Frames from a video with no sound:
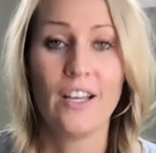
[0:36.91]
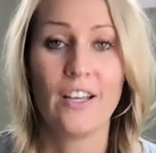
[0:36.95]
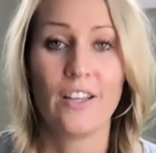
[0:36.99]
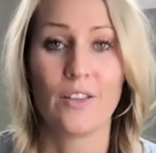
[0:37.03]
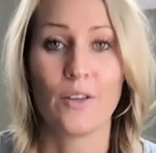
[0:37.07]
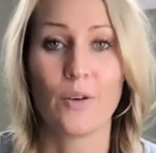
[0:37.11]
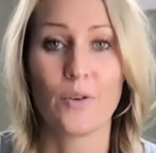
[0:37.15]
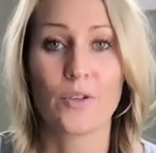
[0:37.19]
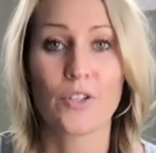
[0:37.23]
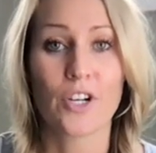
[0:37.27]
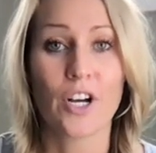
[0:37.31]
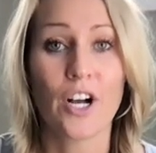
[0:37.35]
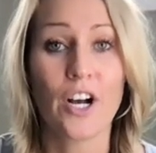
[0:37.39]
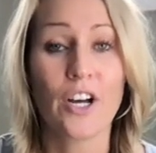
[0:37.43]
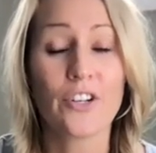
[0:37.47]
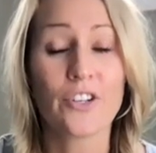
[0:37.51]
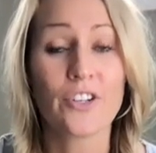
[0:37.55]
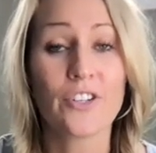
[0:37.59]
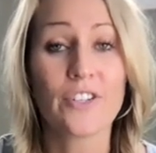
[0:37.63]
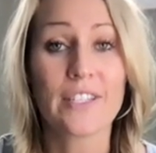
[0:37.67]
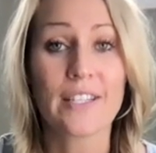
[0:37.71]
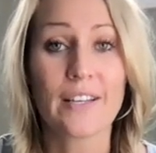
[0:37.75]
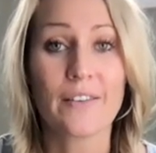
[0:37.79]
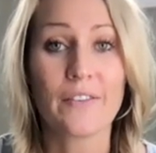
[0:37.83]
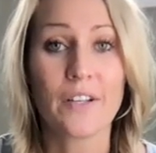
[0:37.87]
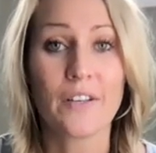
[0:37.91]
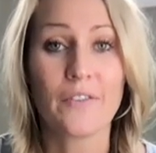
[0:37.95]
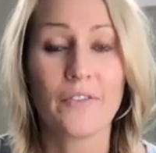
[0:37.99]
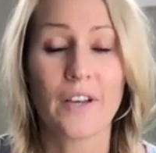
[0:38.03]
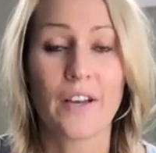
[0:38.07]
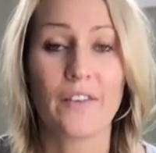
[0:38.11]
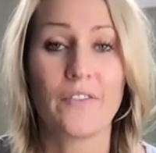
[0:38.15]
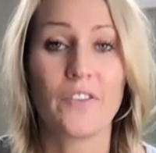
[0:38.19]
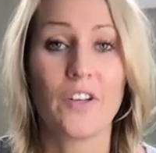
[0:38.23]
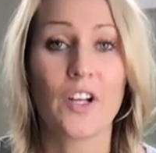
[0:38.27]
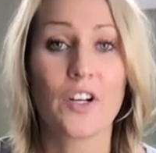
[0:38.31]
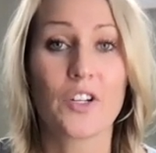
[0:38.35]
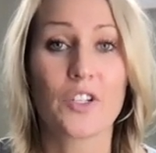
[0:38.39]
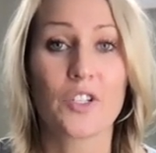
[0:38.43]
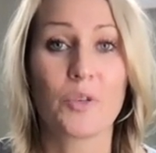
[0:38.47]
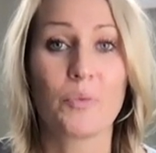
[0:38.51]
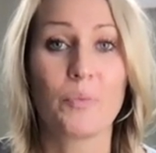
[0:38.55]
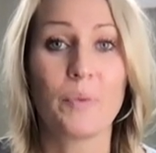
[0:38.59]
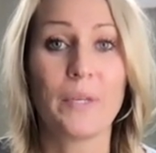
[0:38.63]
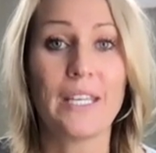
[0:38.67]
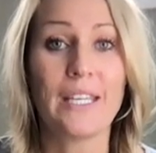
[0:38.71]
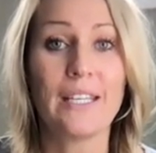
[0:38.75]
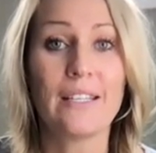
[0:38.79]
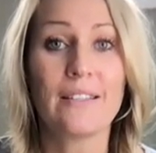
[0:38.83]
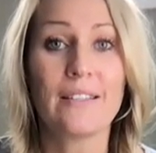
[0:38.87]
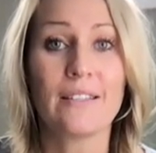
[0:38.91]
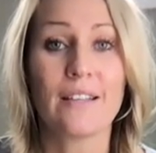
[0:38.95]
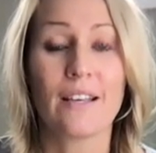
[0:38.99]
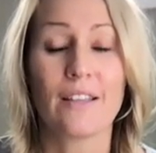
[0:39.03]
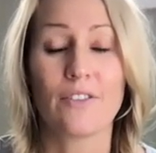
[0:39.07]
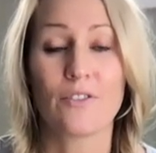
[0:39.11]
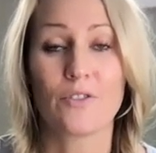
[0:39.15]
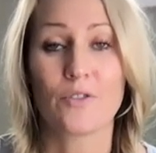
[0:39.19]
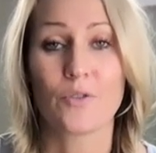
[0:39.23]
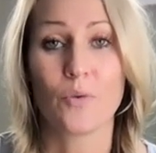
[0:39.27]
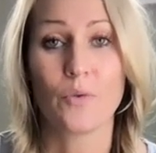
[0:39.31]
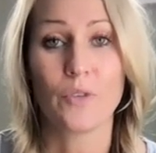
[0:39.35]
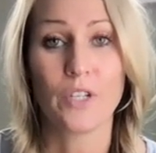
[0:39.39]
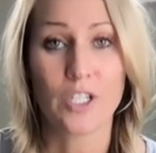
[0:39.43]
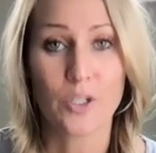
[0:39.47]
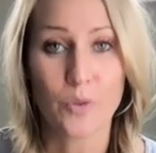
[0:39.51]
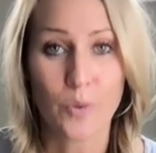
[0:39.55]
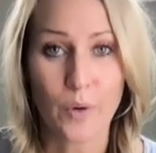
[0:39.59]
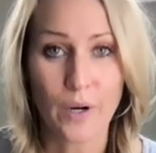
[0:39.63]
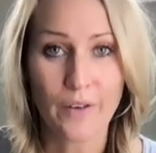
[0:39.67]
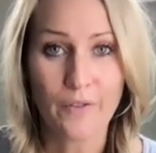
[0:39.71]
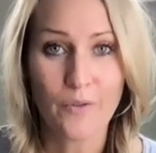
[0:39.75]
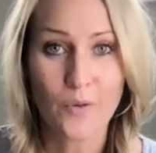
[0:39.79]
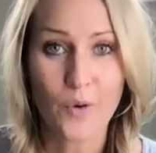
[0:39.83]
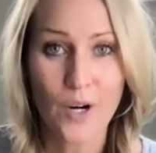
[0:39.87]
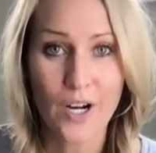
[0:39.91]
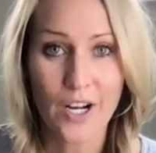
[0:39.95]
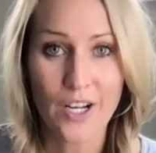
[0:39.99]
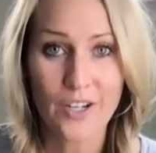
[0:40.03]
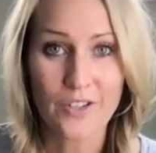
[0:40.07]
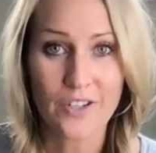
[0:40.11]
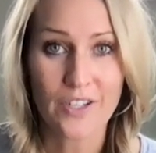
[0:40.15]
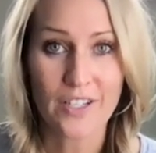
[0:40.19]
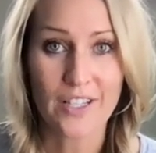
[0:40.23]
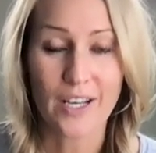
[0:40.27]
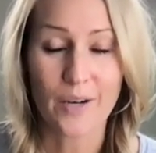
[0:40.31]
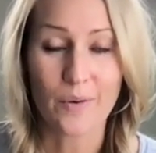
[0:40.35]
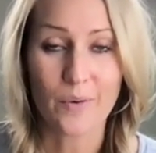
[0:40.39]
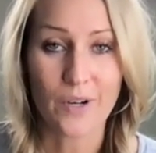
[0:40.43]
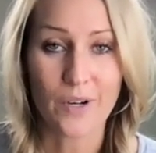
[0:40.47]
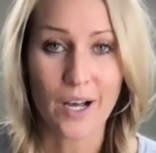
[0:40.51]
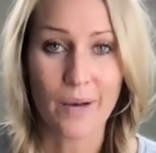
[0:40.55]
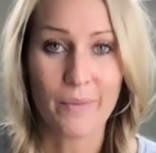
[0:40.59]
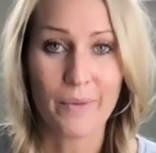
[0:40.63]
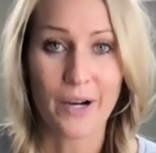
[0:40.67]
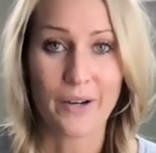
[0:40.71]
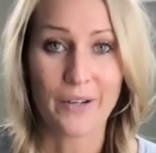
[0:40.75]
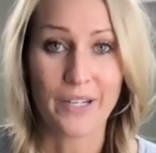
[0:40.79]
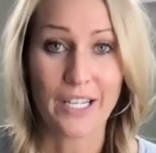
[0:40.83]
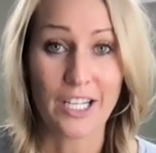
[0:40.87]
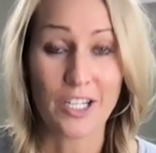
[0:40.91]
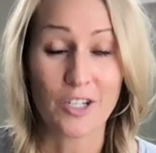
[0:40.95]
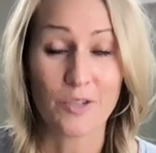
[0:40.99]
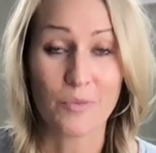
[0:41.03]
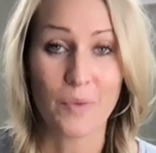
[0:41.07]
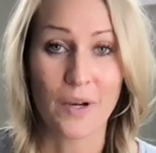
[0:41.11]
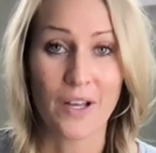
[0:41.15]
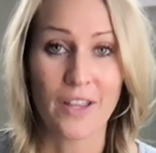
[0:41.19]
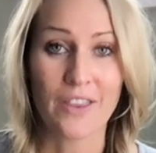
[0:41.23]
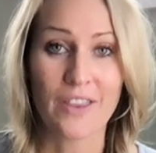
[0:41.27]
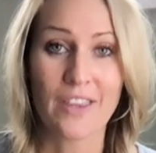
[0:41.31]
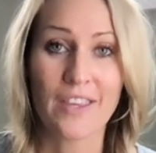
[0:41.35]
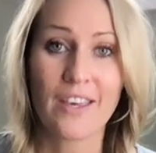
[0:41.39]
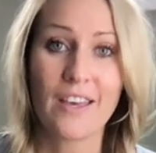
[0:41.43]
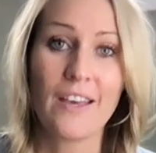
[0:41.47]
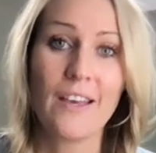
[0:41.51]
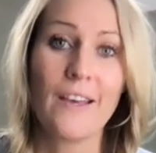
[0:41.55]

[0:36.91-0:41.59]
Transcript: Those are $175 a piece, and there's only 2,400 that will come out each month.